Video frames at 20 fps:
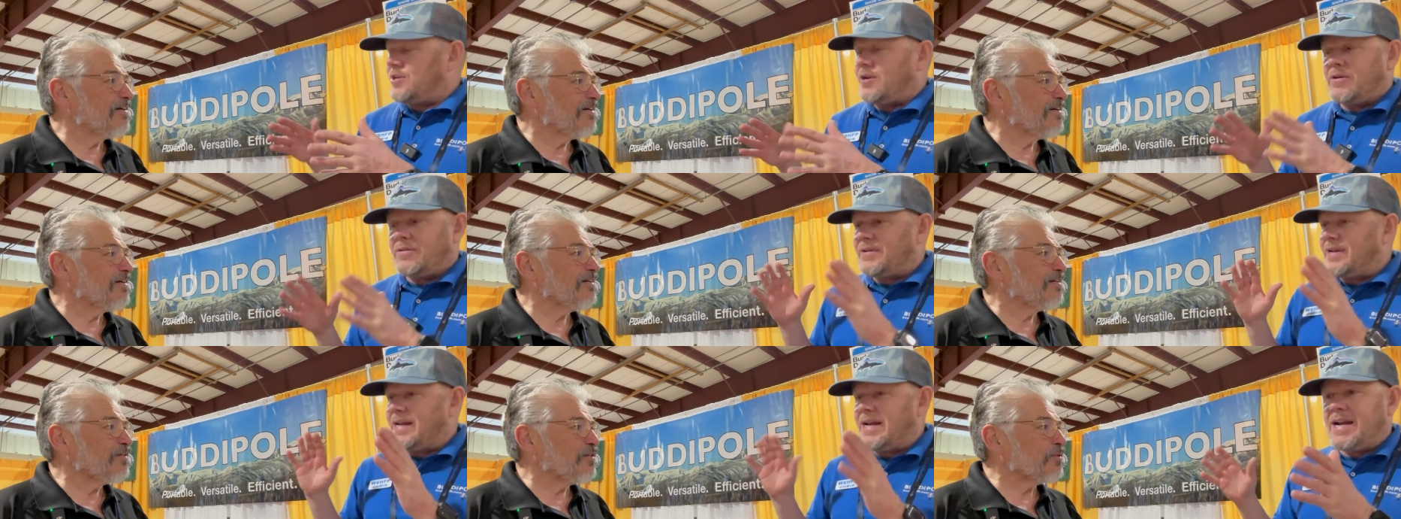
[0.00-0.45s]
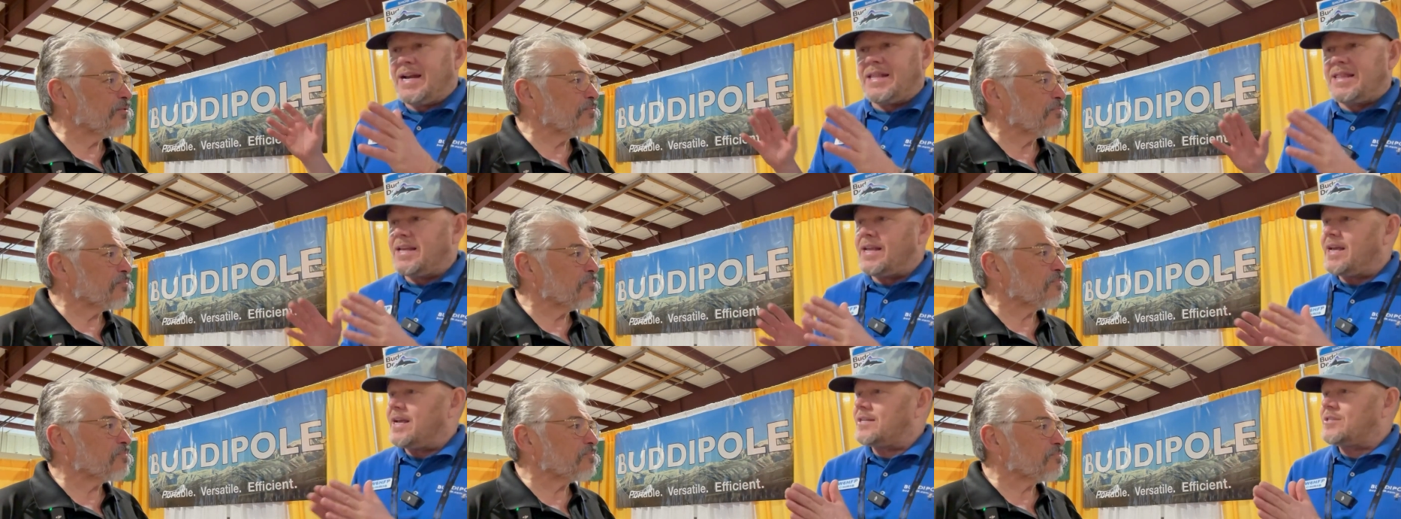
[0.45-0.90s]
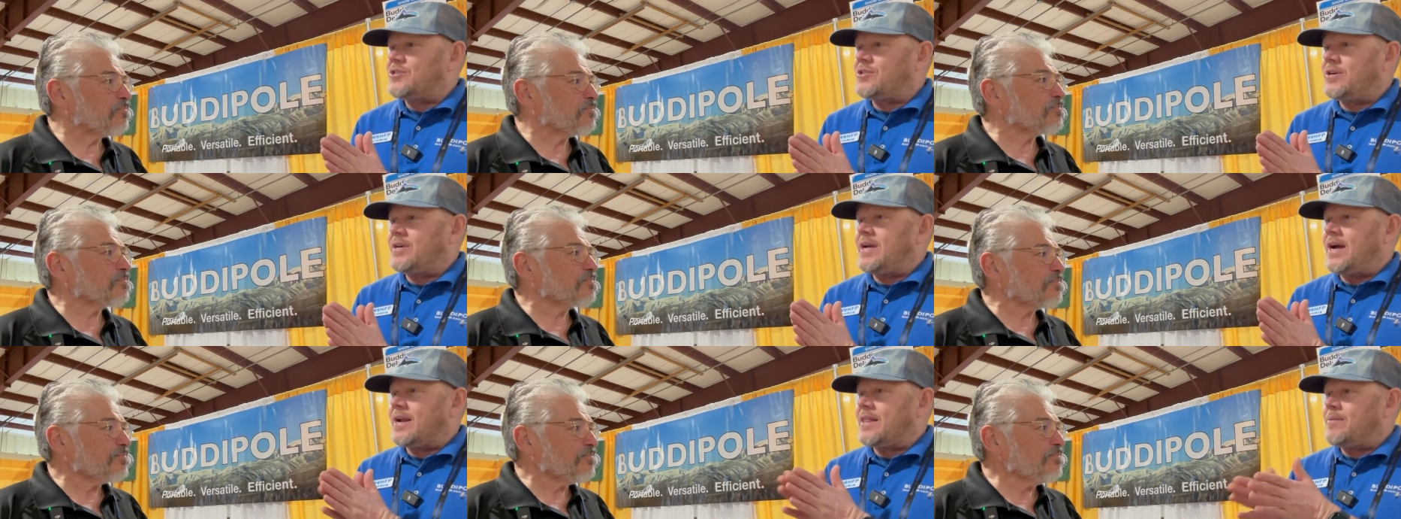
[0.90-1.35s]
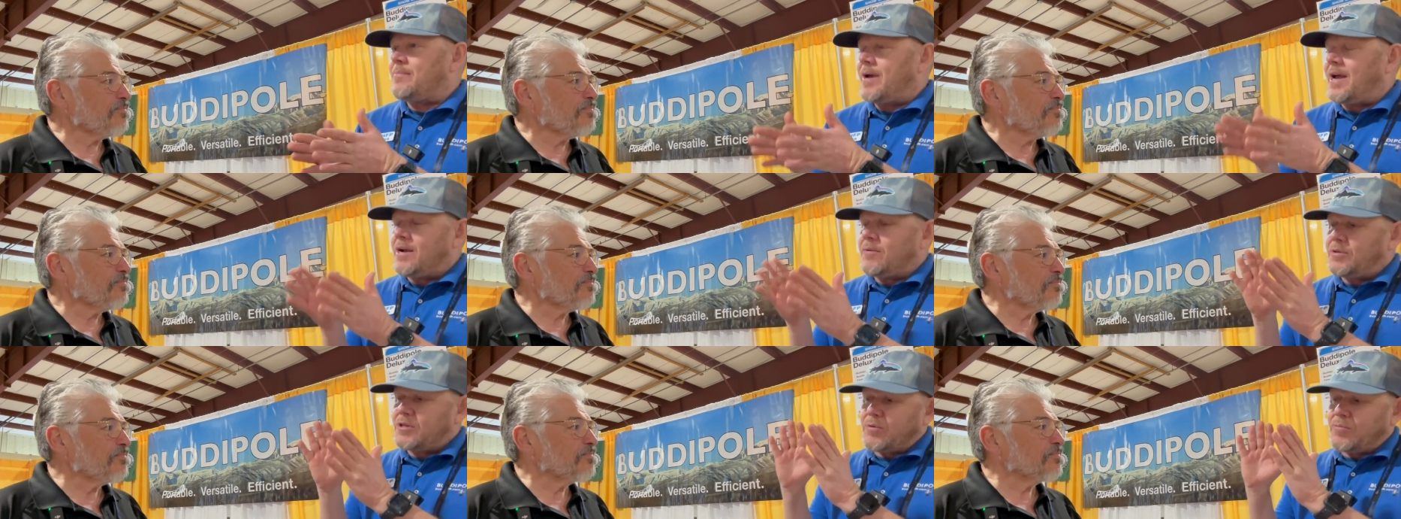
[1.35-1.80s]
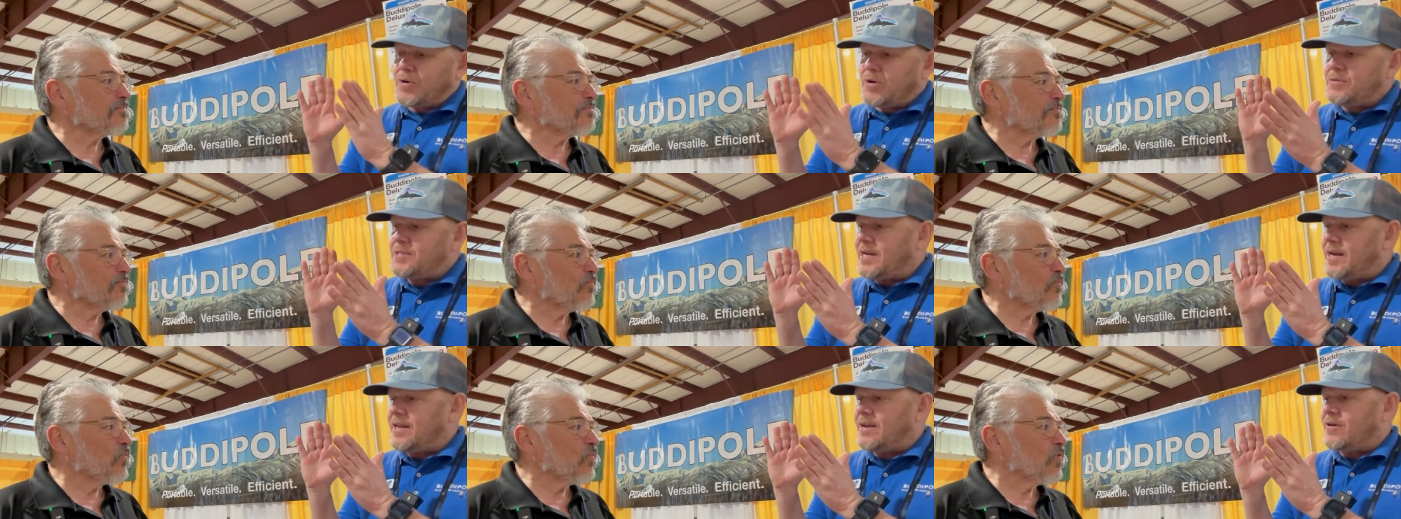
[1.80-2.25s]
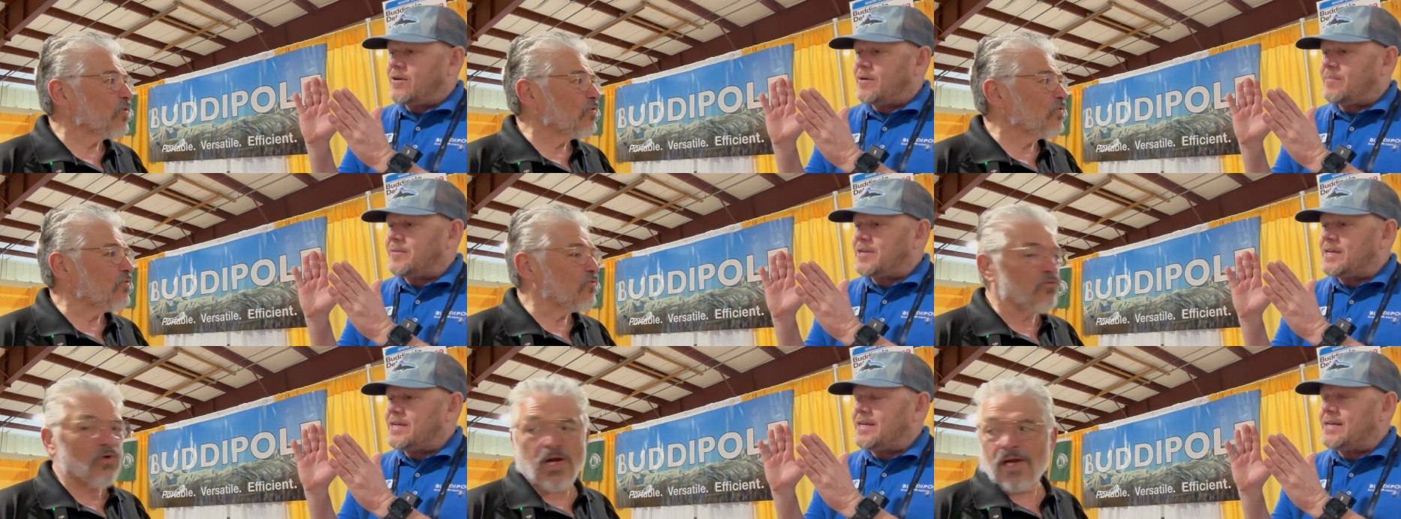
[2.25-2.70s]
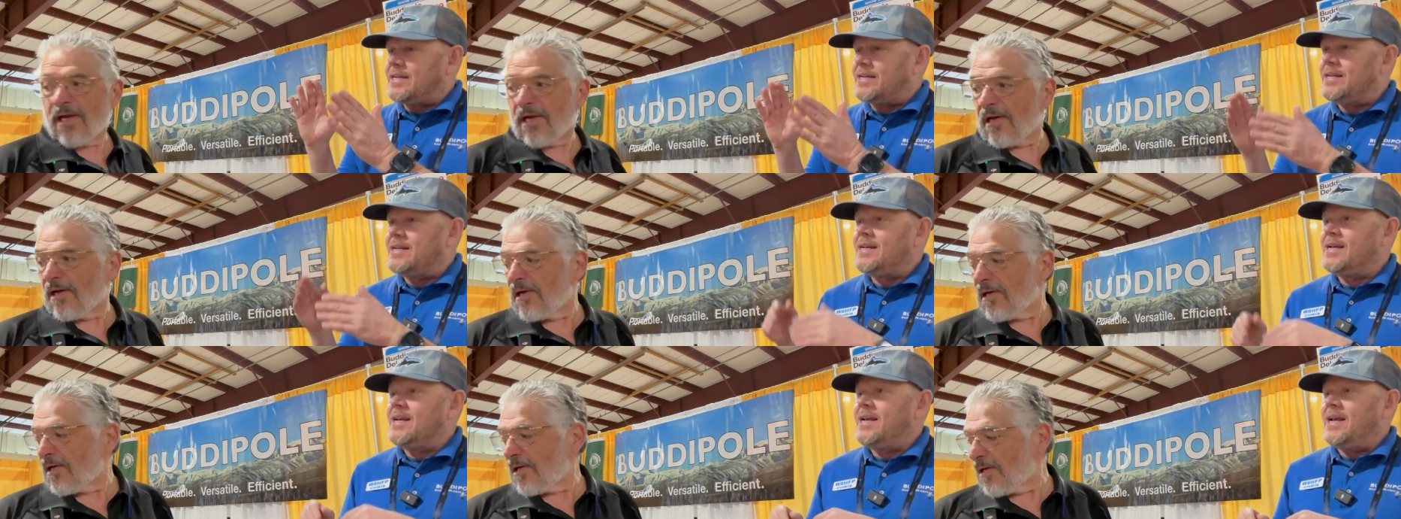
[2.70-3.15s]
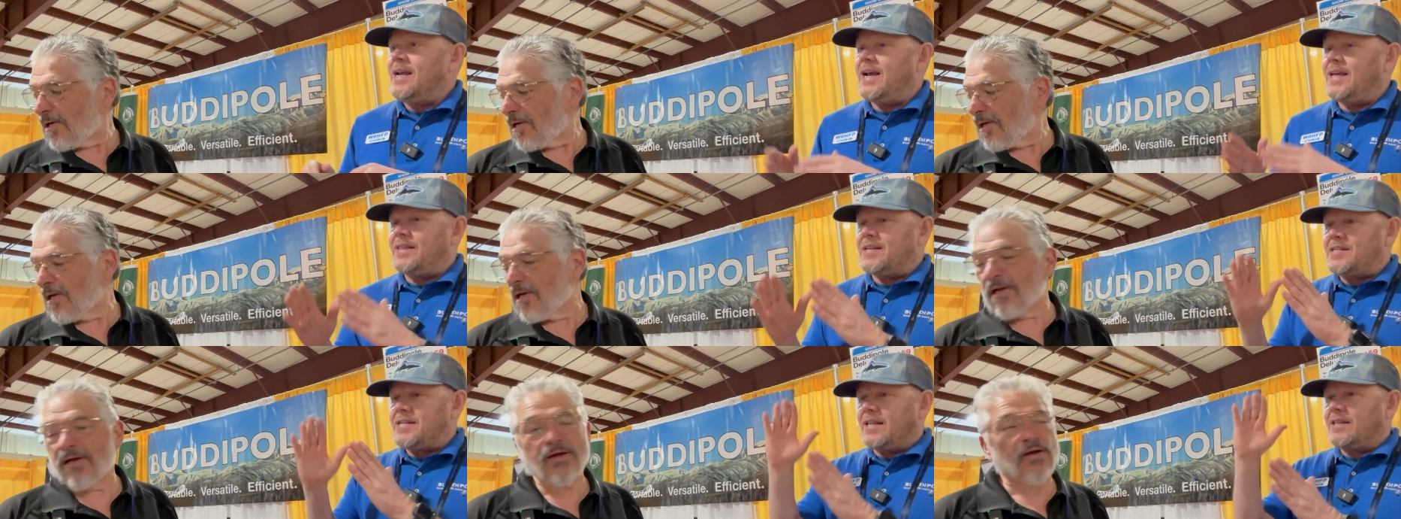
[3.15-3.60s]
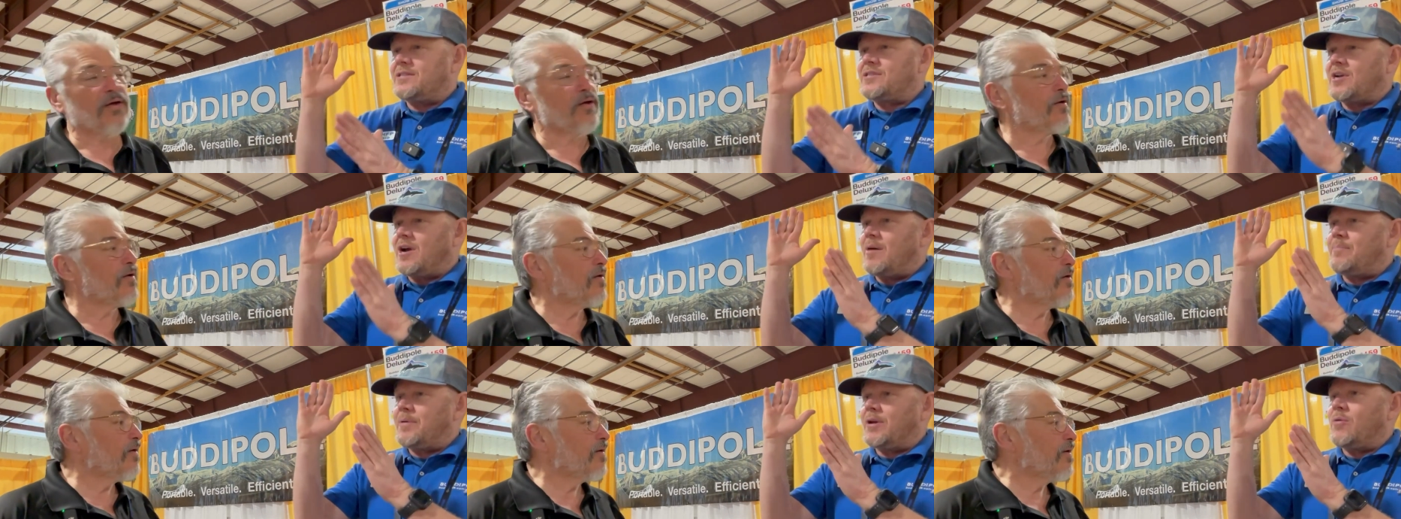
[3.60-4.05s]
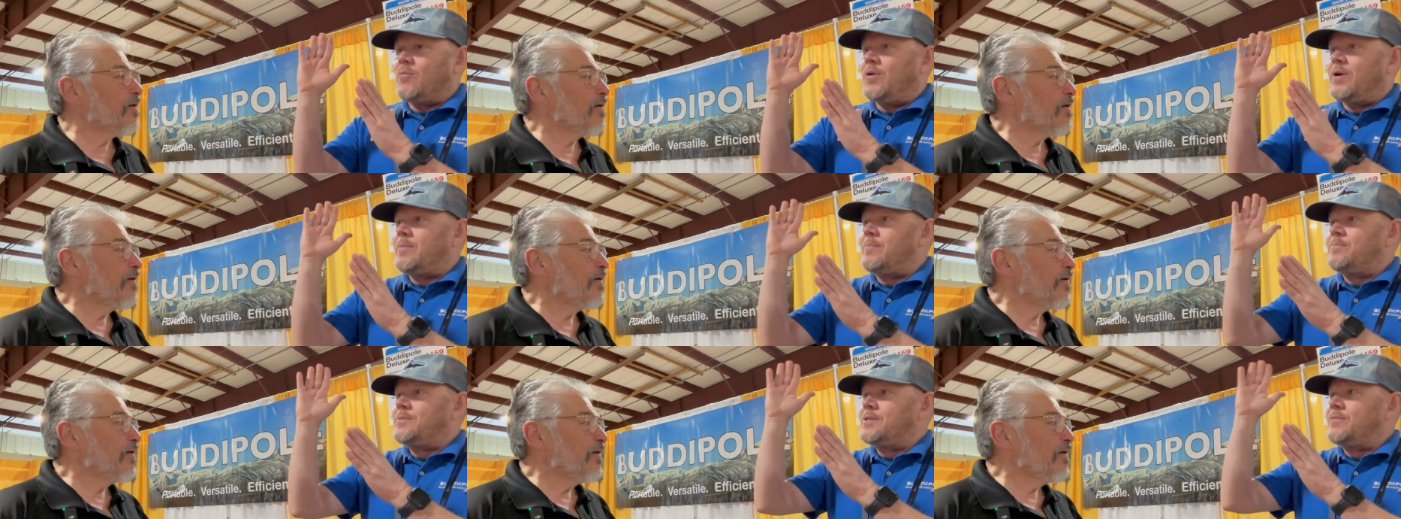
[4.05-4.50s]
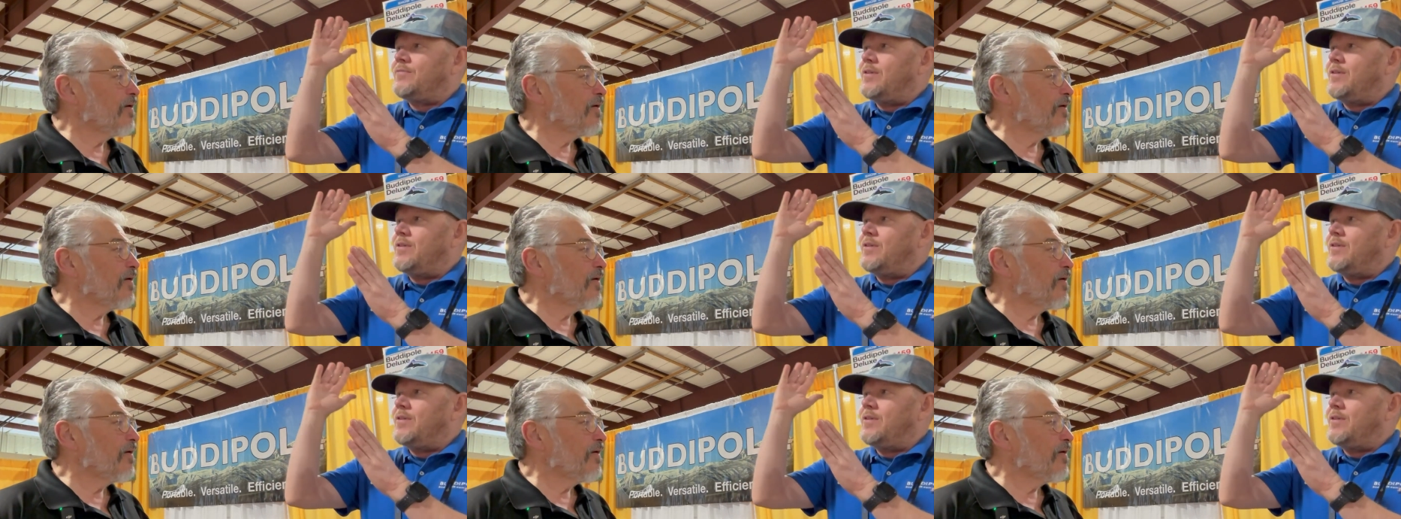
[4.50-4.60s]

Speaker 1: You don't need anything extra out of the bag with the rotating arm kit right. and the telescopic whips,